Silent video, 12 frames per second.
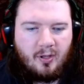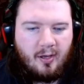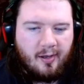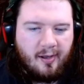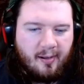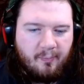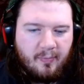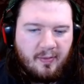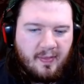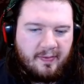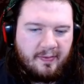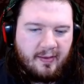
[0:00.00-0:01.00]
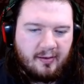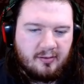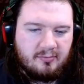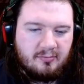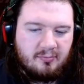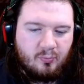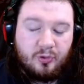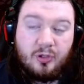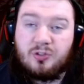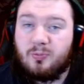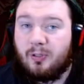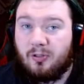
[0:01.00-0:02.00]
And then that
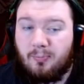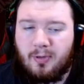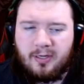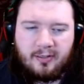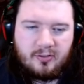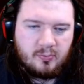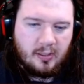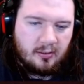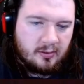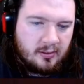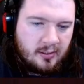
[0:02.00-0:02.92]
used to be on the money as well.